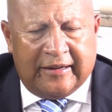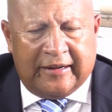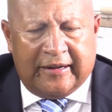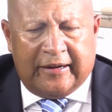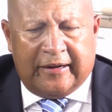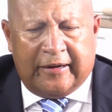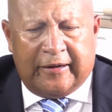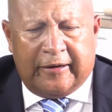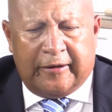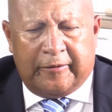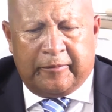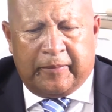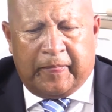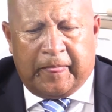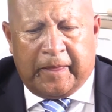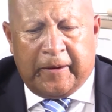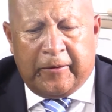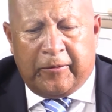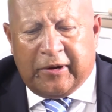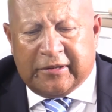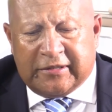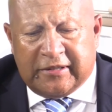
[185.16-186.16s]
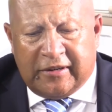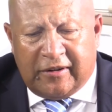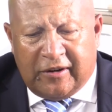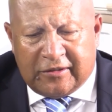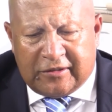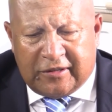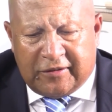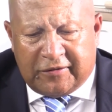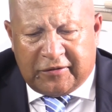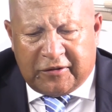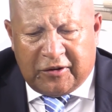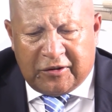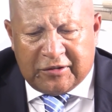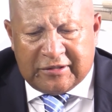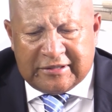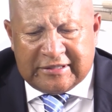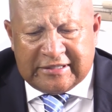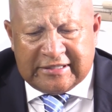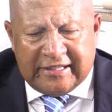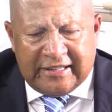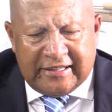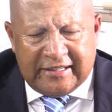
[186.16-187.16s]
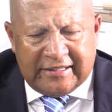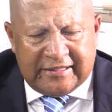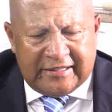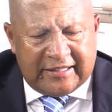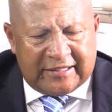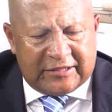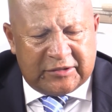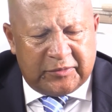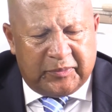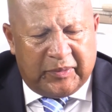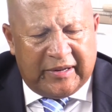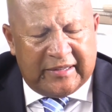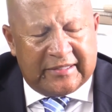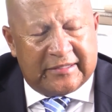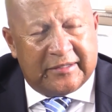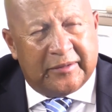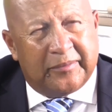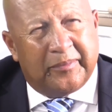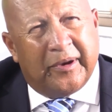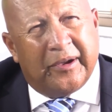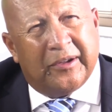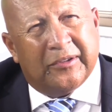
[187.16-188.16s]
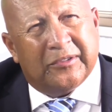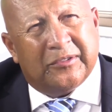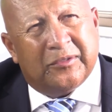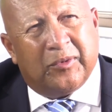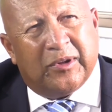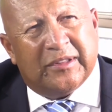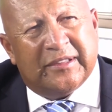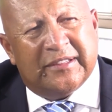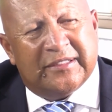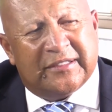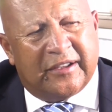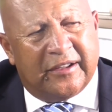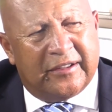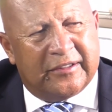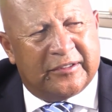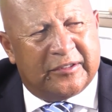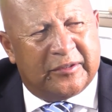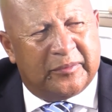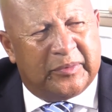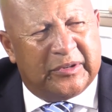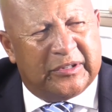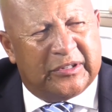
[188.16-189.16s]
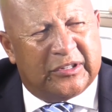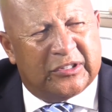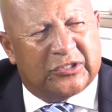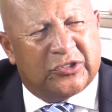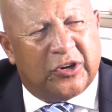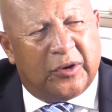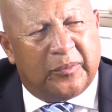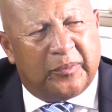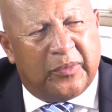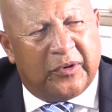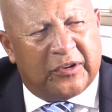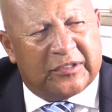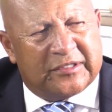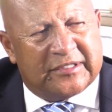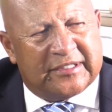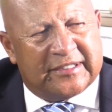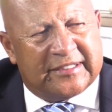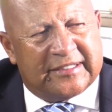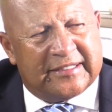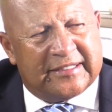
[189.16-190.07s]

There was a lot of concern expressed about what is going to be the job losses.